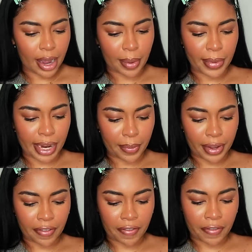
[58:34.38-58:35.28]
I'm not a
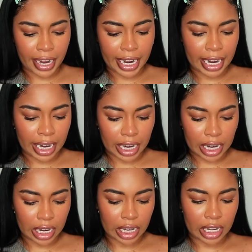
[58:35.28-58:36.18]
big fan
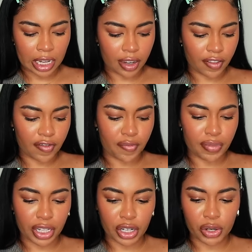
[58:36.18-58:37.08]
of
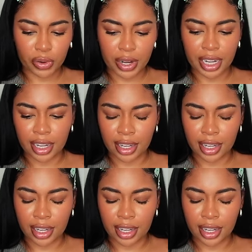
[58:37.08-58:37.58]
blue